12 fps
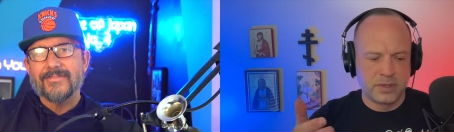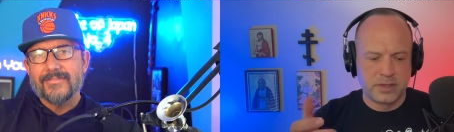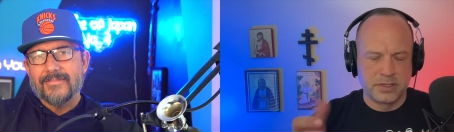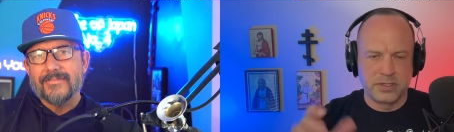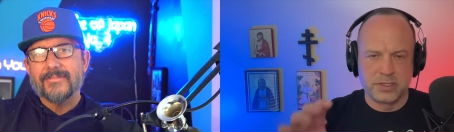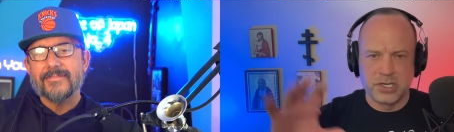Speaker 1: it
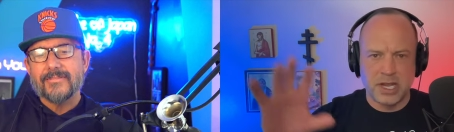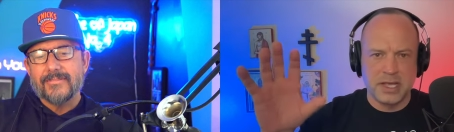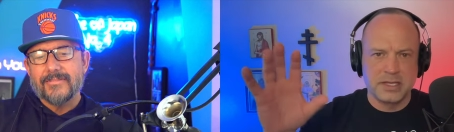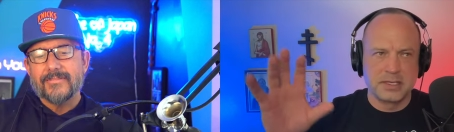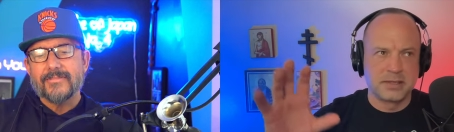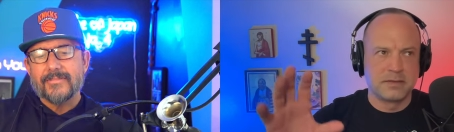with this
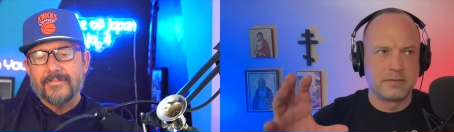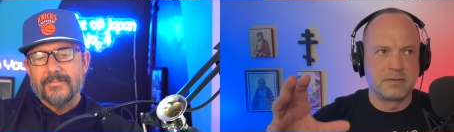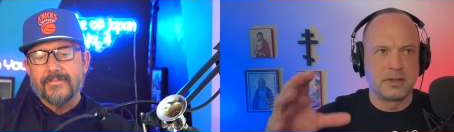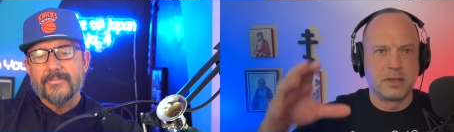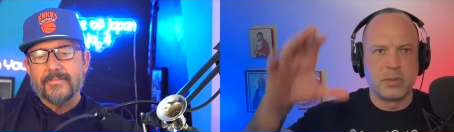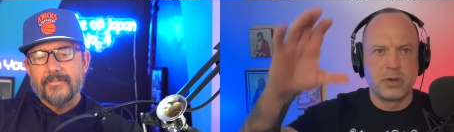chase
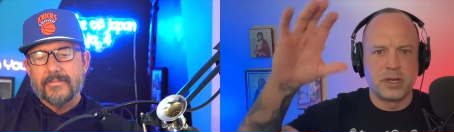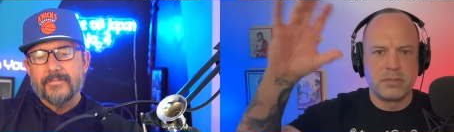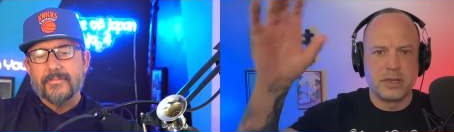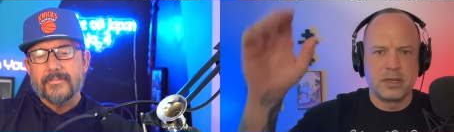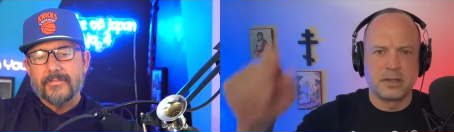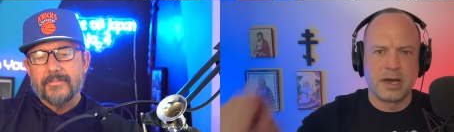of
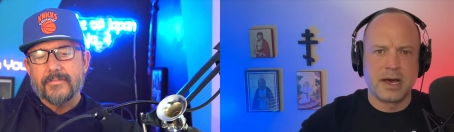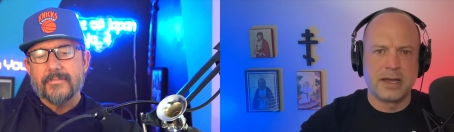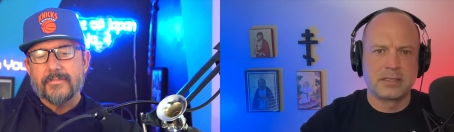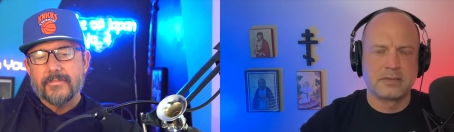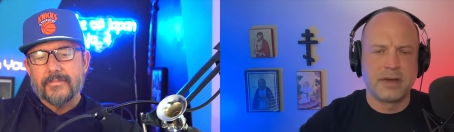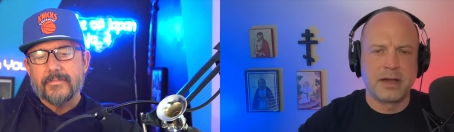liberty being the
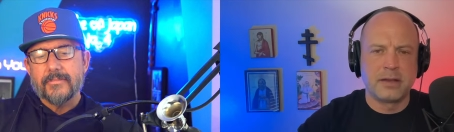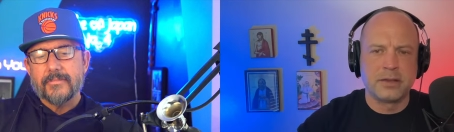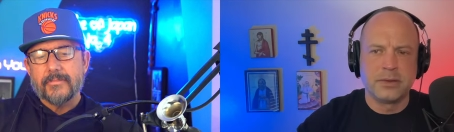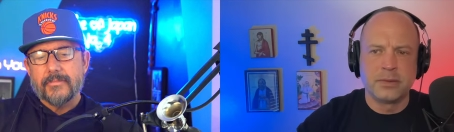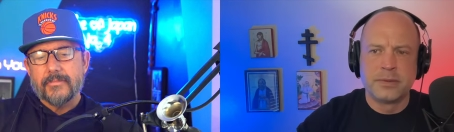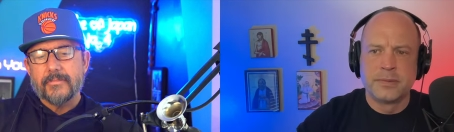highest
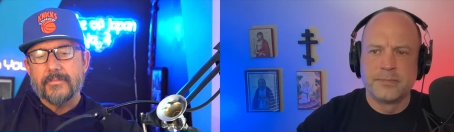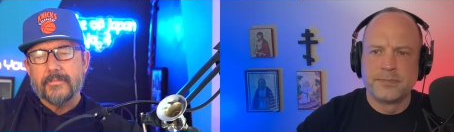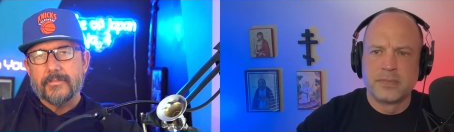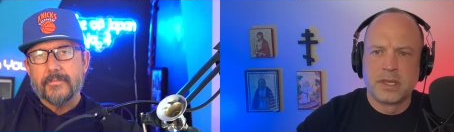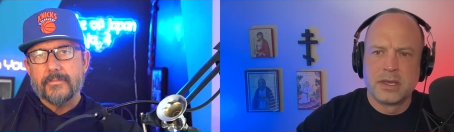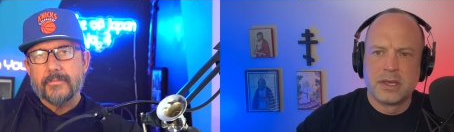value.
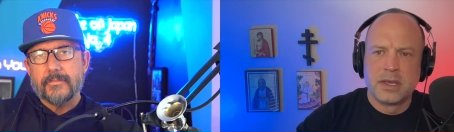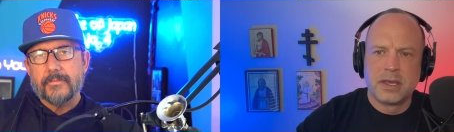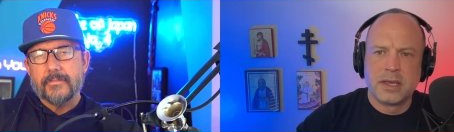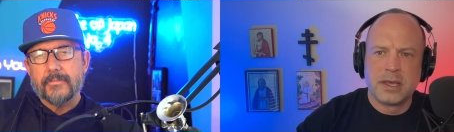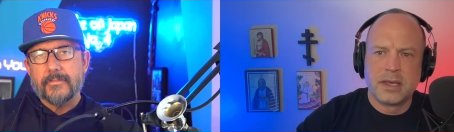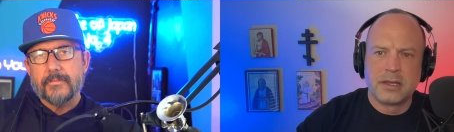
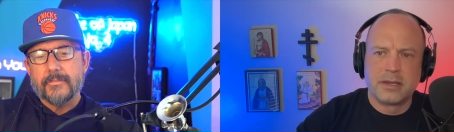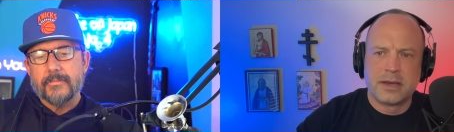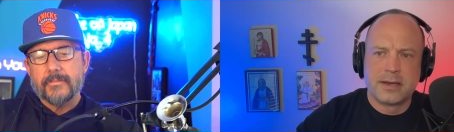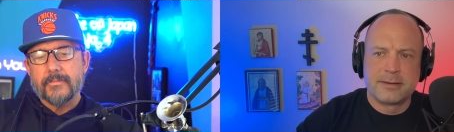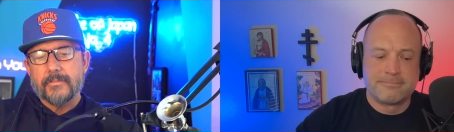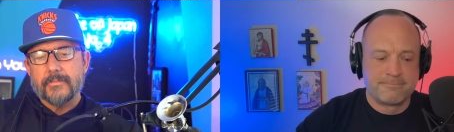
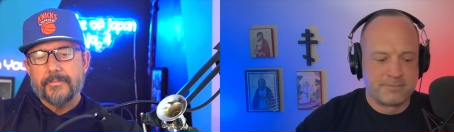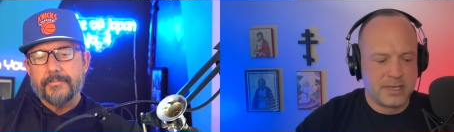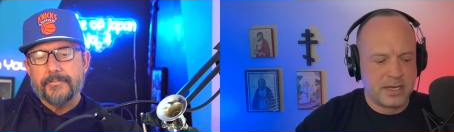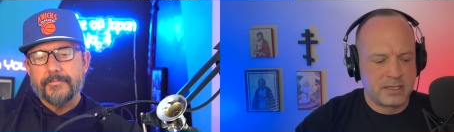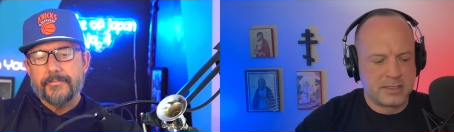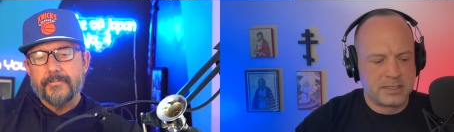And uh,
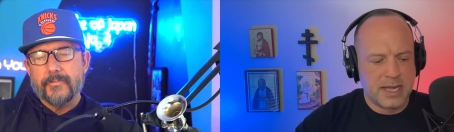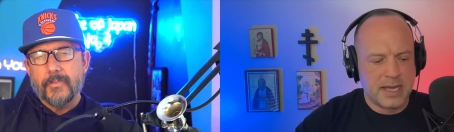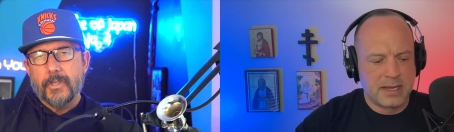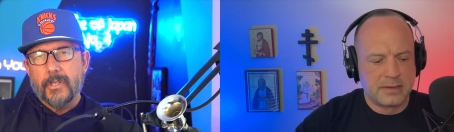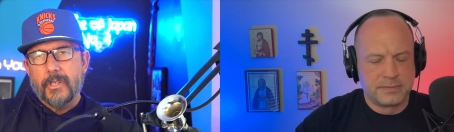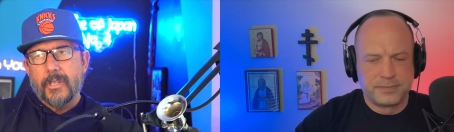yeah, it's
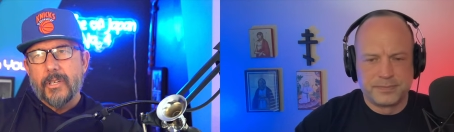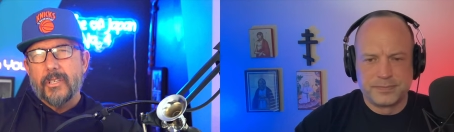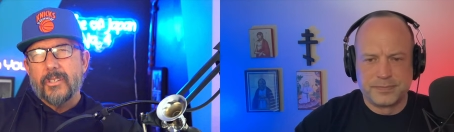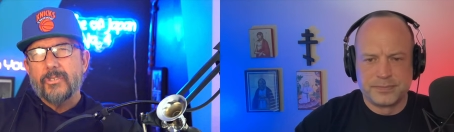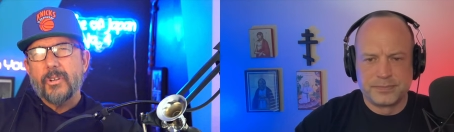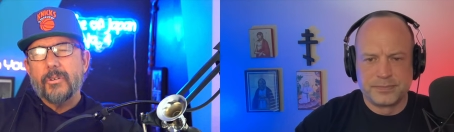sad.
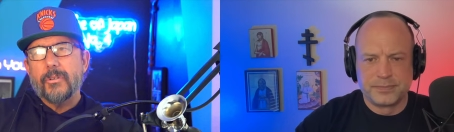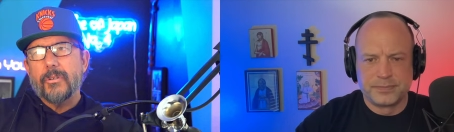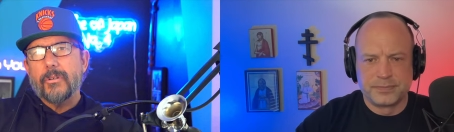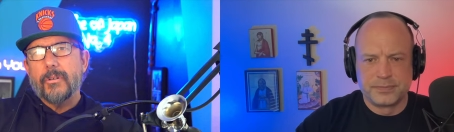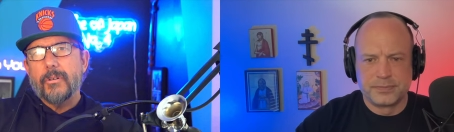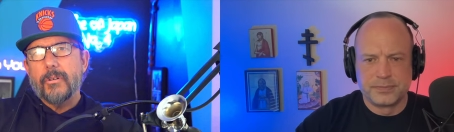
Speaker 2: So,
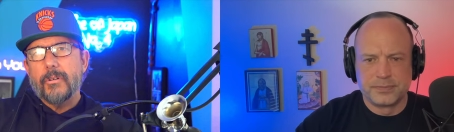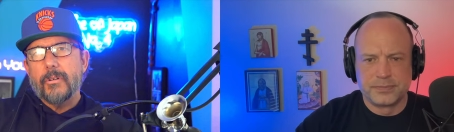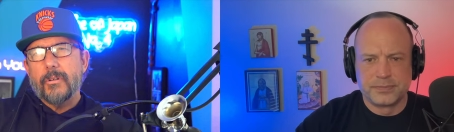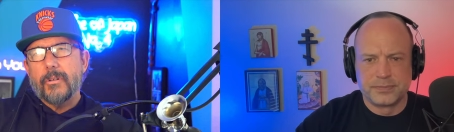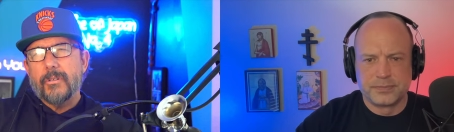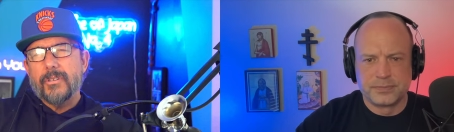
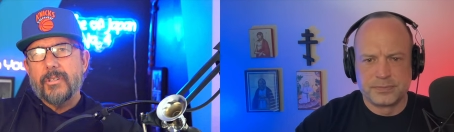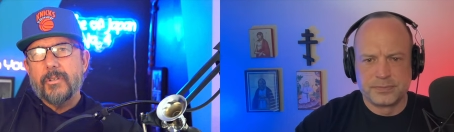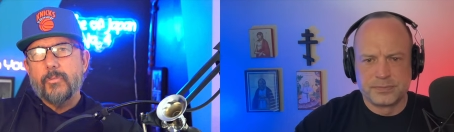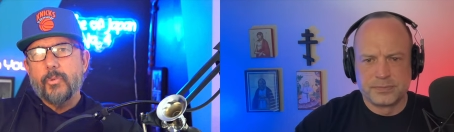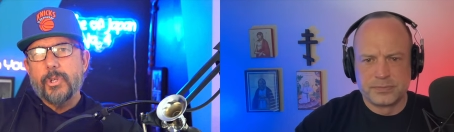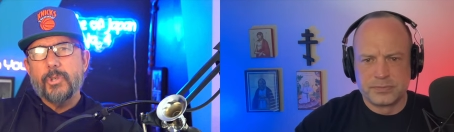
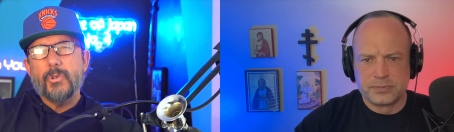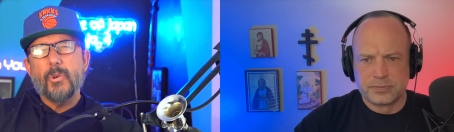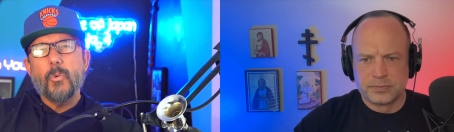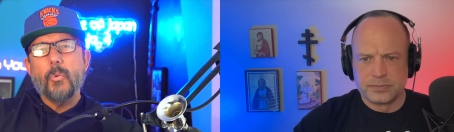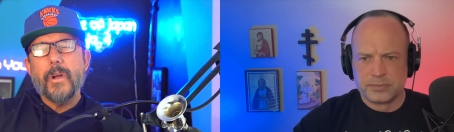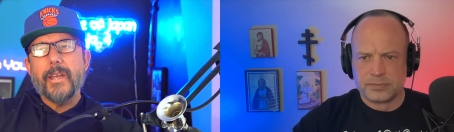were you
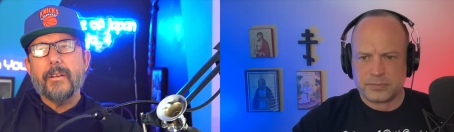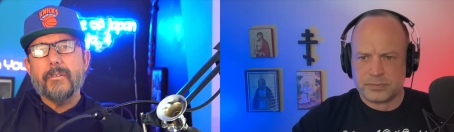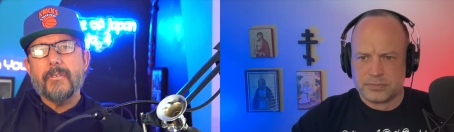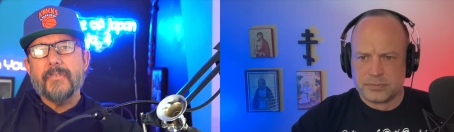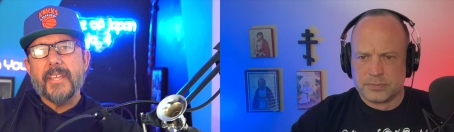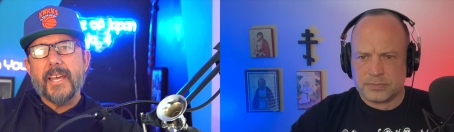
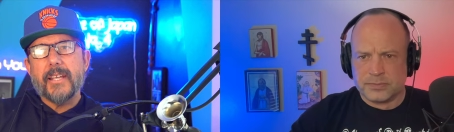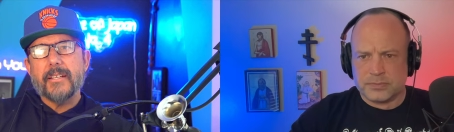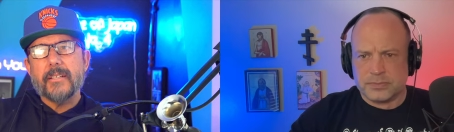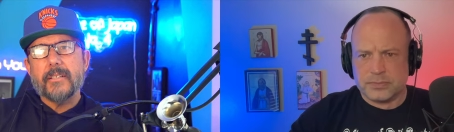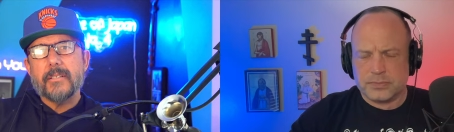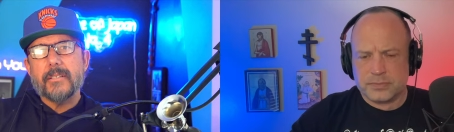aware of
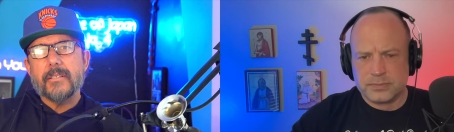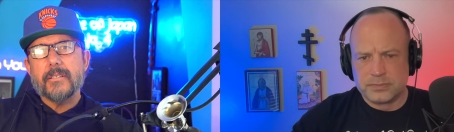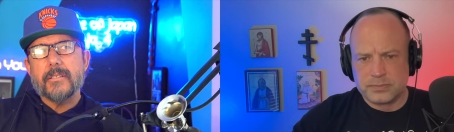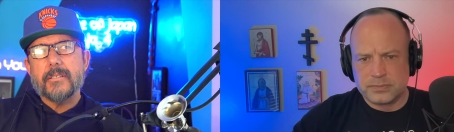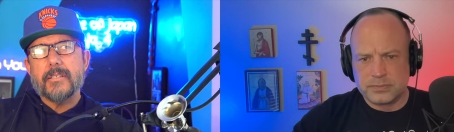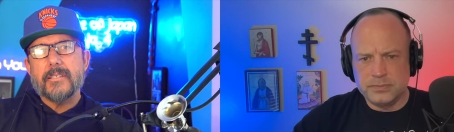that
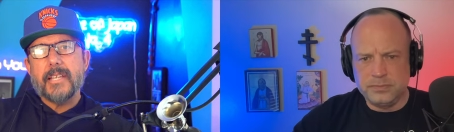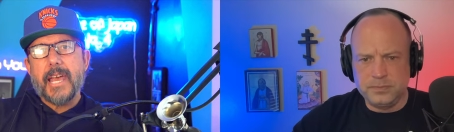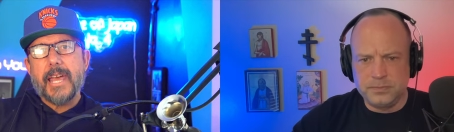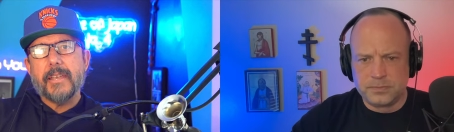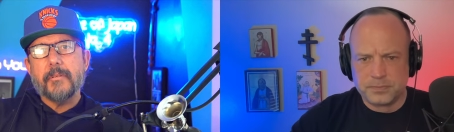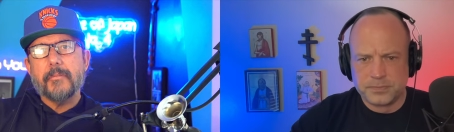
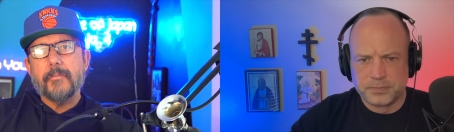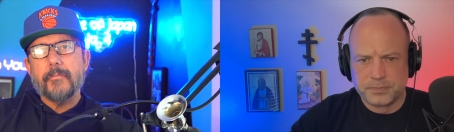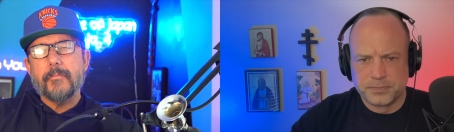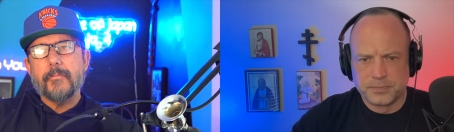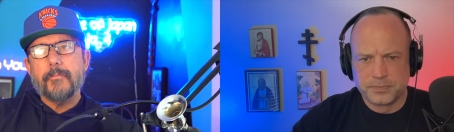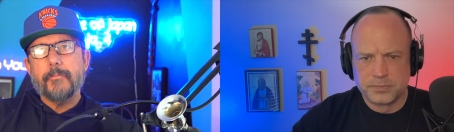sad
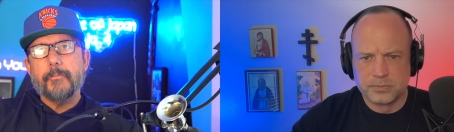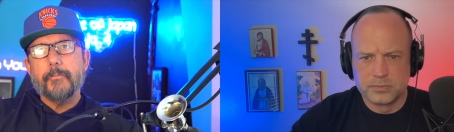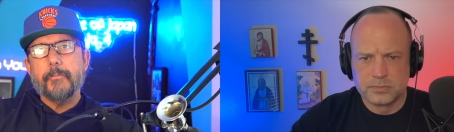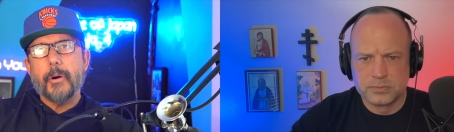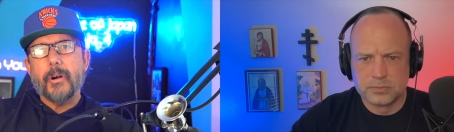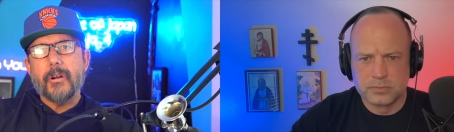
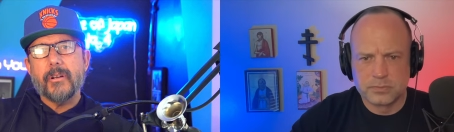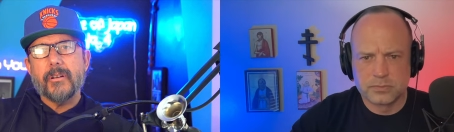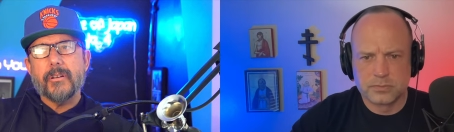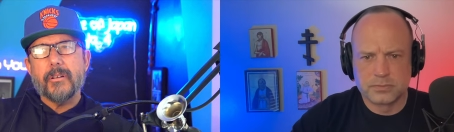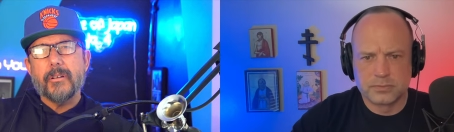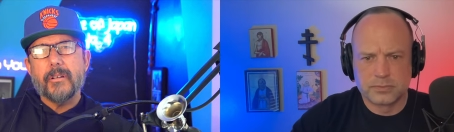
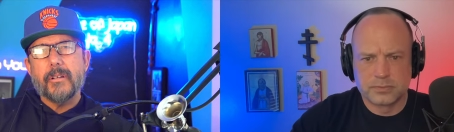part,